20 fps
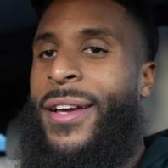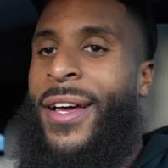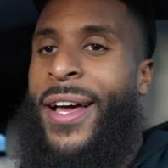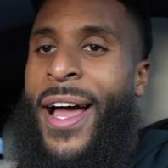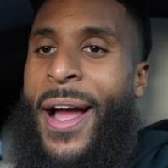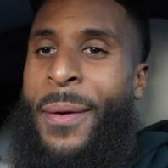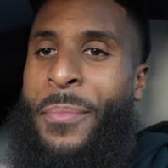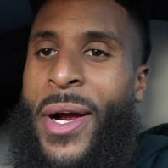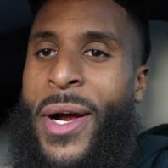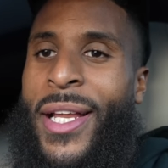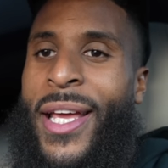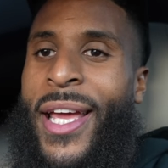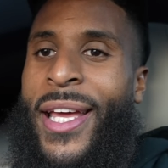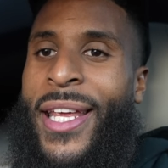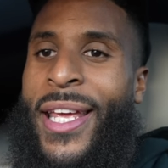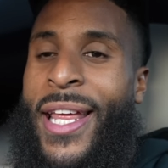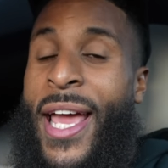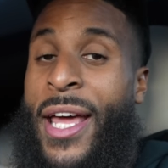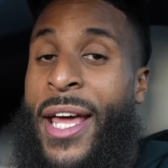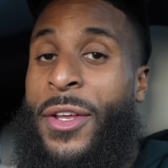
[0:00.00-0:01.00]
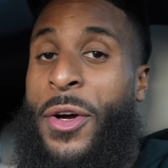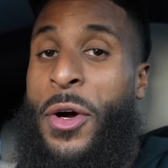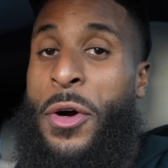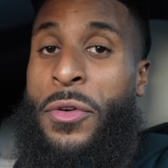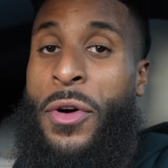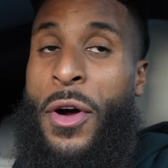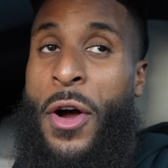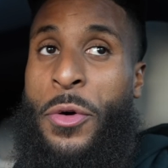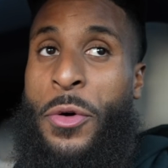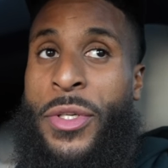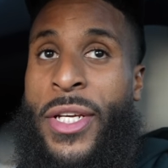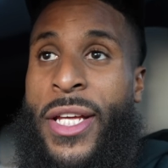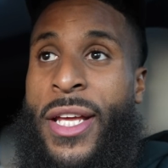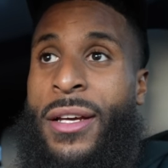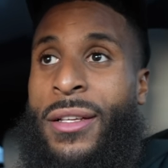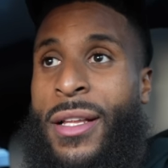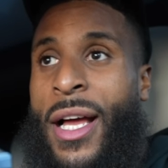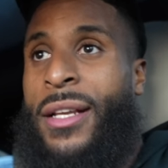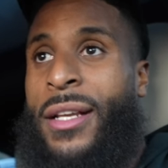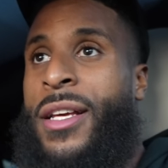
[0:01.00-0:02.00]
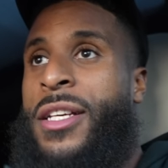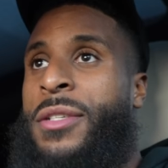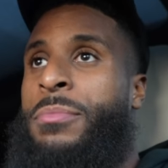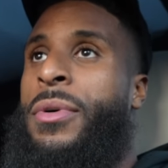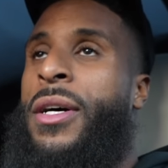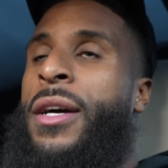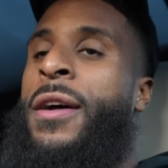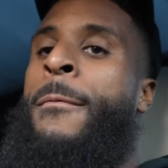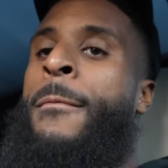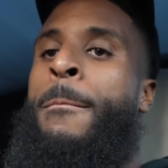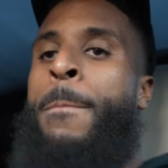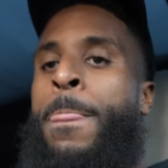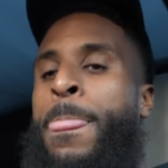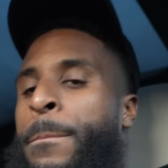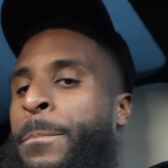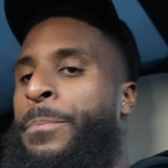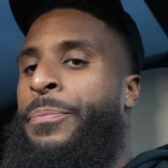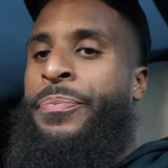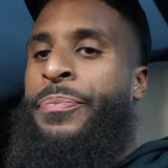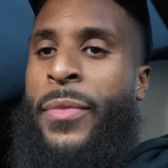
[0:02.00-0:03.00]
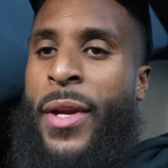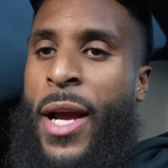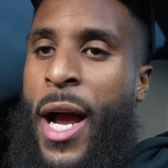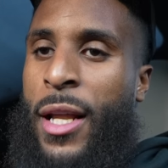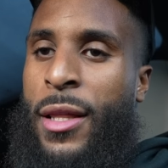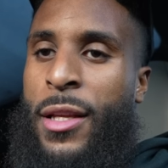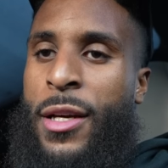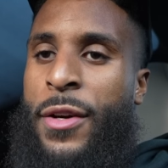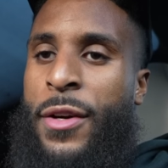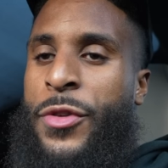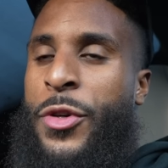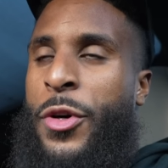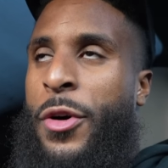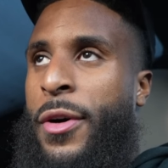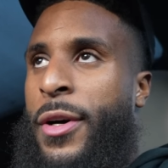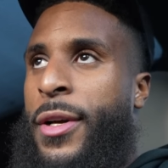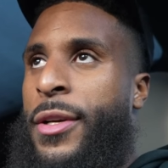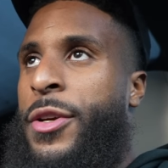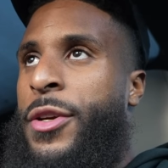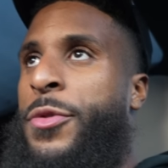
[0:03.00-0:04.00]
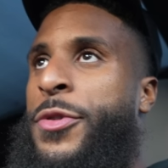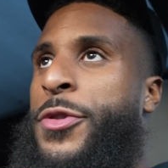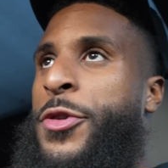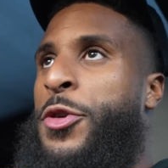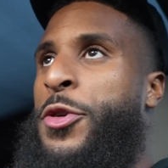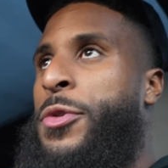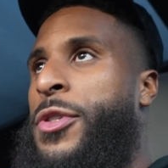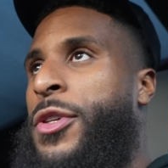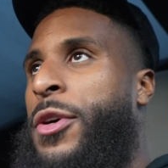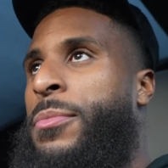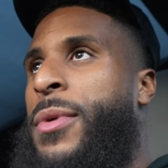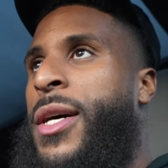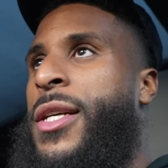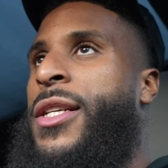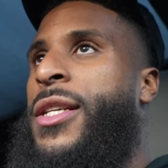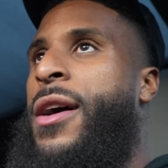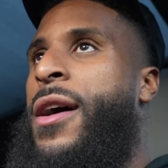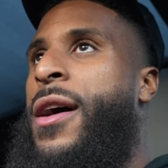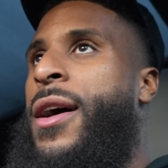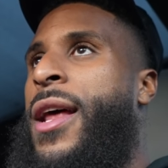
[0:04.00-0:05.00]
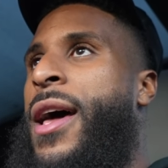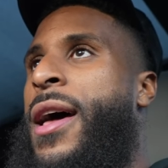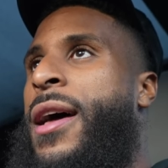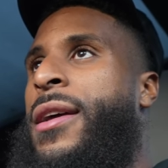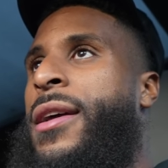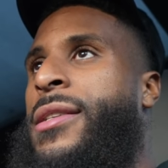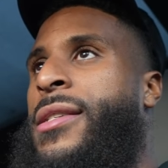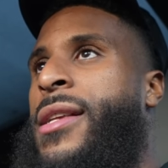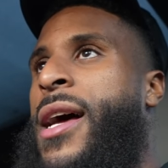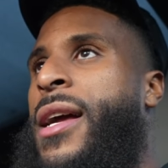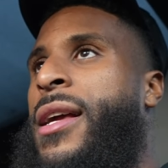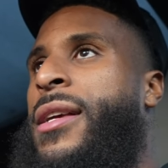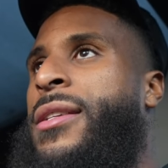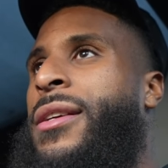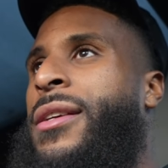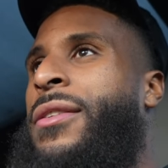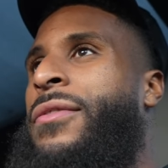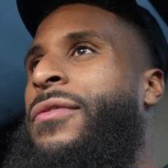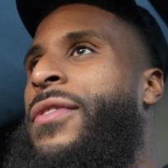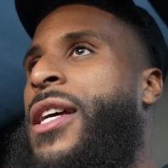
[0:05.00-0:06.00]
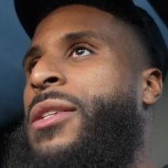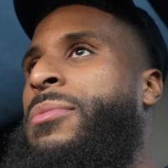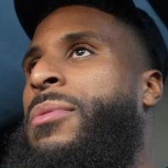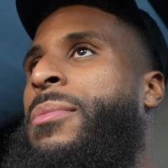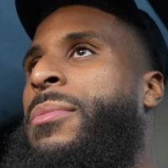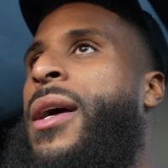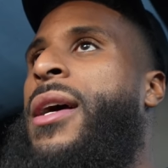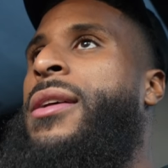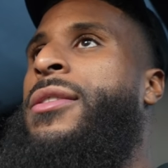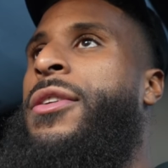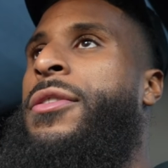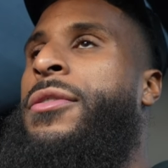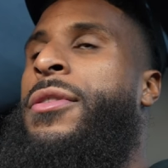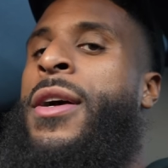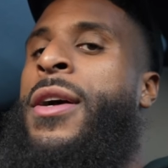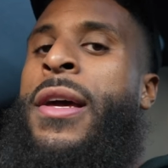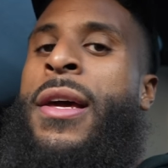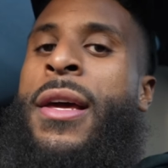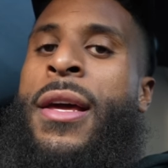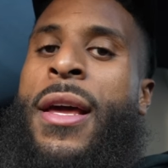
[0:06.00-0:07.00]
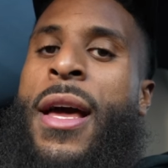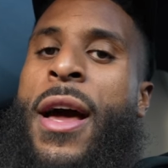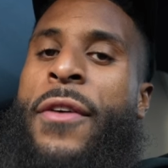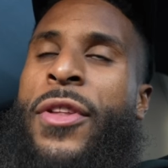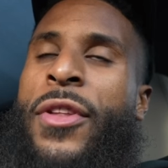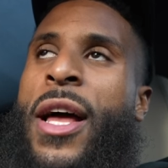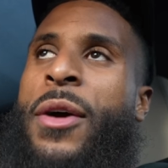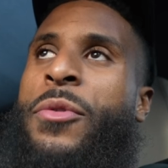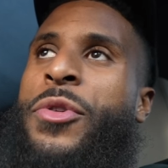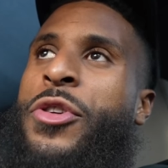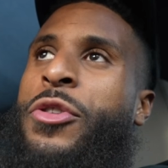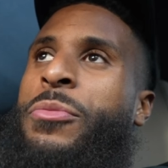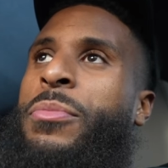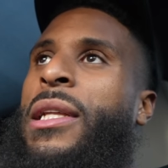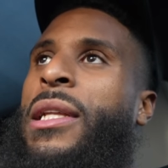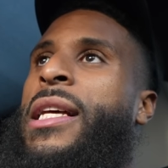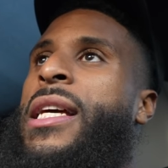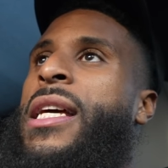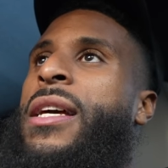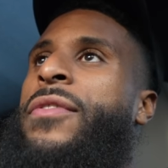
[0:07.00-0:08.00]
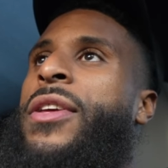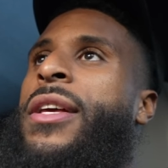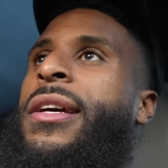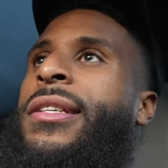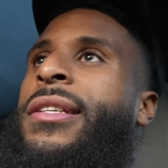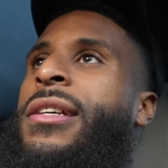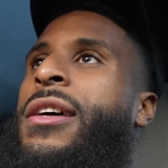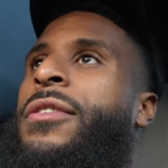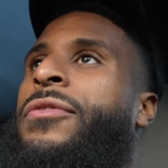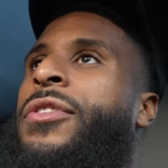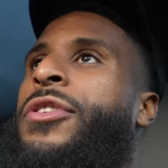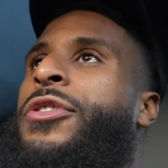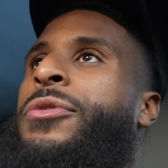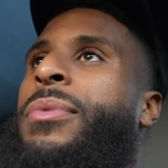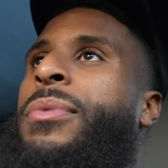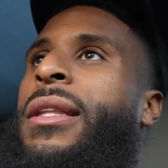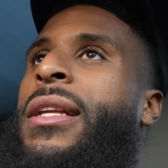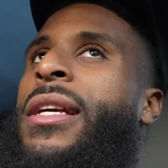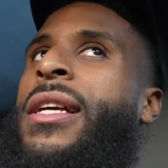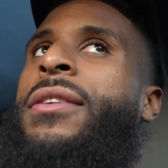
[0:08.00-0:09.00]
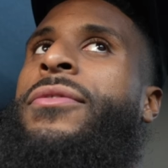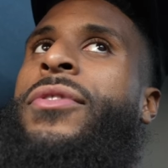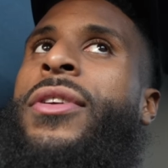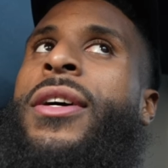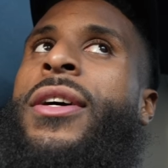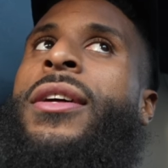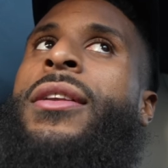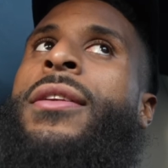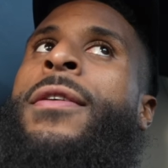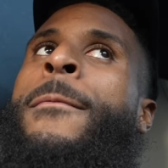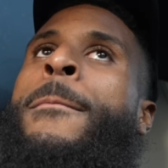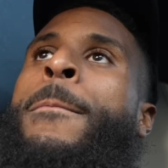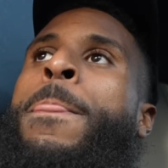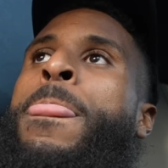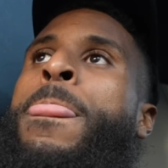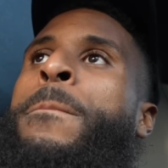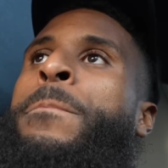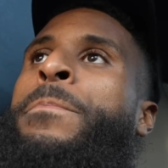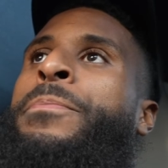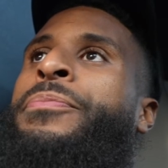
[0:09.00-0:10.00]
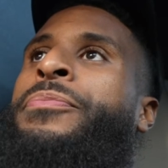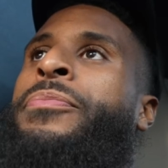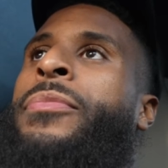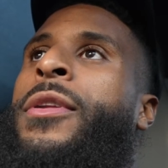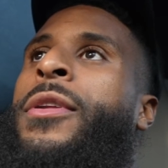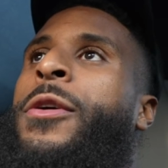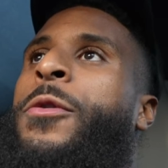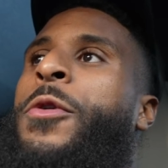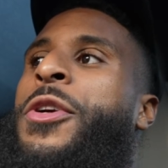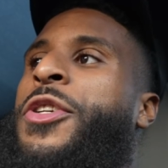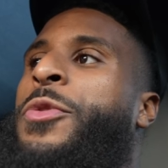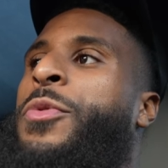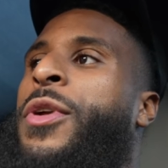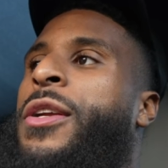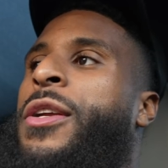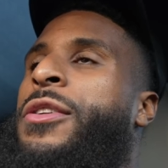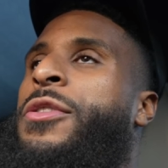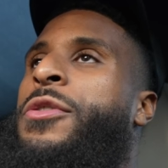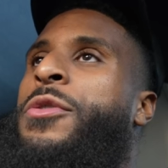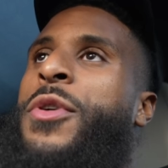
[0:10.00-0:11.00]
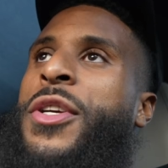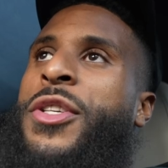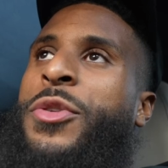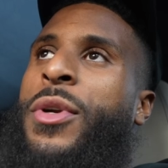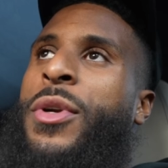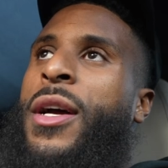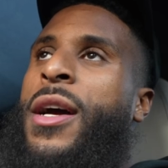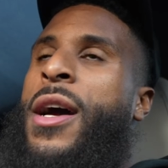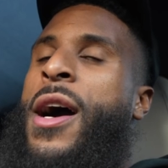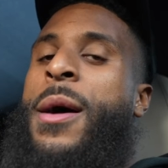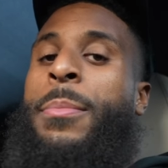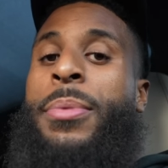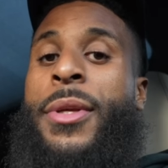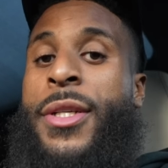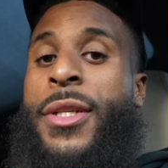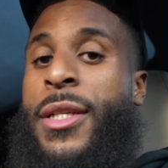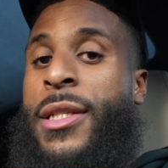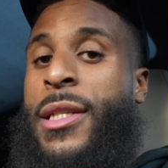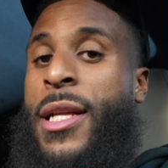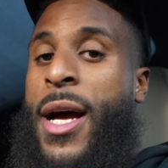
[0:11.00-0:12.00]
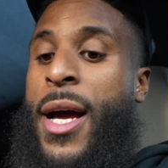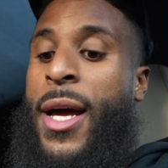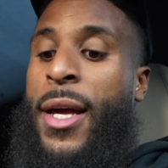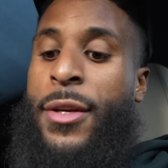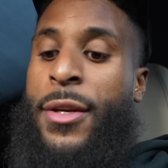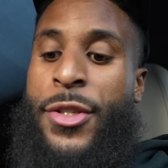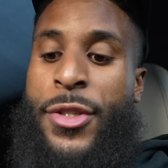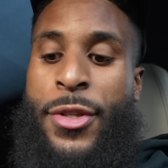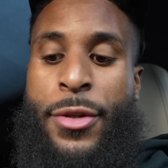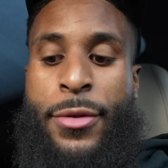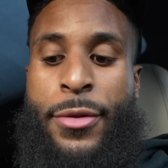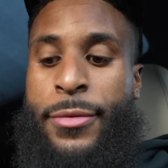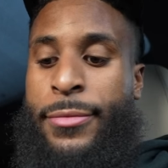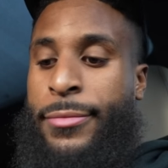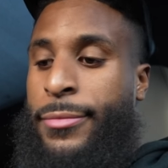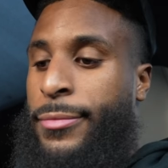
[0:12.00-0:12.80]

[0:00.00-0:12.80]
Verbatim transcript: I probably ain't even have to OD it like this, but I love doing YouTube so much, y'all, that it's like it's an investment, man. So I feel like when you believe in yourself, when you believe in what you want to do, what you want to accomplish, it's like, shoot,